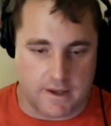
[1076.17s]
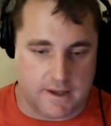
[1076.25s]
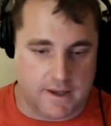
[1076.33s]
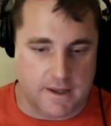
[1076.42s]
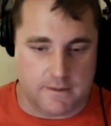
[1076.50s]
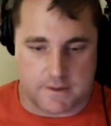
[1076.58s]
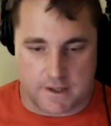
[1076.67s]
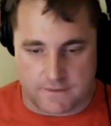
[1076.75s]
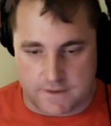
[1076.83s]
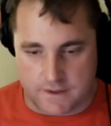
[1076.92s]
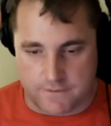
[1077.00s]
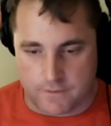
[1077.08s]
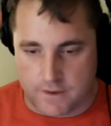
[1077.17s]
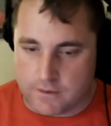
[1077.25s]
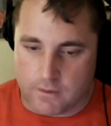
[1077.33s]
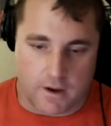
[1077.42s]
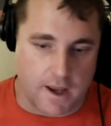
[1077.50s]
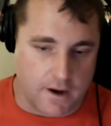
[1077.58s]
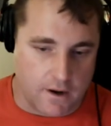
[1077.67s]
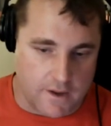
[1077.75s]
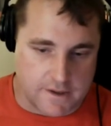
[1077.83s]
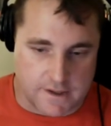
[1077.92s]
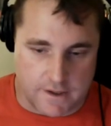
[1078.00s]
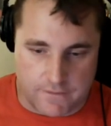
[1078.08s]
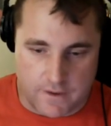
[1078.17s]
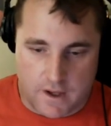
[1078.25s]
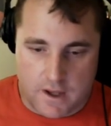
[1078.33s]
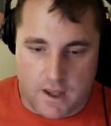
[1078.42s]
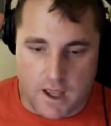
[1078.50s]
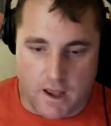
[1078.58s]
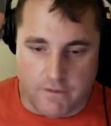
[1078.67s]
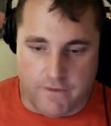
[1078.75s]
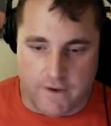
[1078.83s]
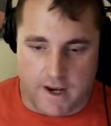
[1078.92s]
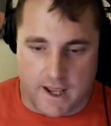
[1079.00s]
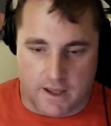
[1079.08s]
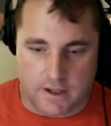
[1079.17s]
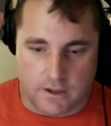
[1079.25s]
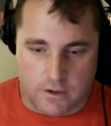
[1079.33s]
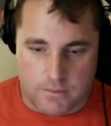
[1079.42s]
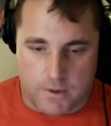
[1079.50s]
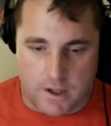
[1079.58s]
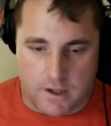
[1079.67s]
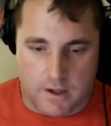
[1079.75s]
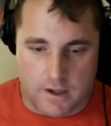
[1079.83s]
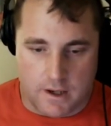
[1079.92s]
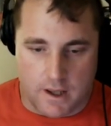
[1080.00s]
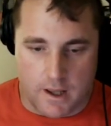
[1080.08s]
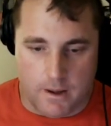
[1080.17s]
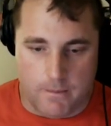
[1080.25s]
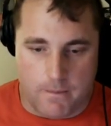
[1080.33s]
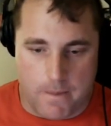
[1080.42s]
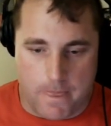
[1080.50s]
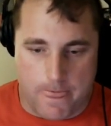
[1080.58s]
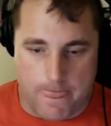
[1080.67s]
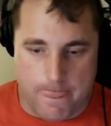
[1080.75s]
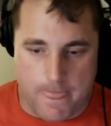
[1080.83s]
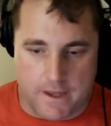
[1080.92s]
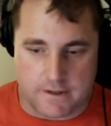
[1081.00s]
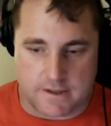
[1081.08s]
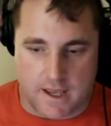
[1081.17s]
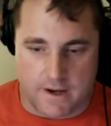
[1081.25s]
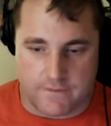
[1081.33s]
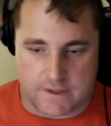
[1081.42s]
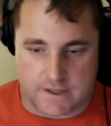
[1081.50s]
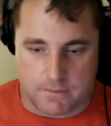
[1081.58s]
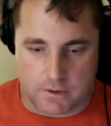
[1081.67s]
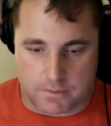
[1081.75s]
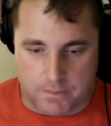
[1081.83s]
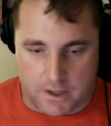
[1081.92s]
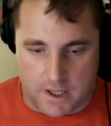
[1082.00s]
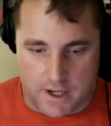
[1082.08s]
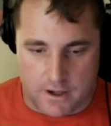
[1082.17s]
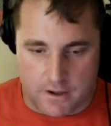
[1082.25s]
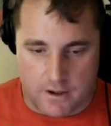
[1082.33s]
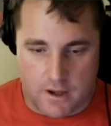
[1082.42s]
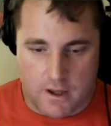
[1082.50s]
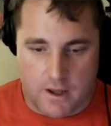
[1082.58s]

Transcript: Get himself to the free throw line, all that stuff. Van Allen Lubin is kind of a similar player.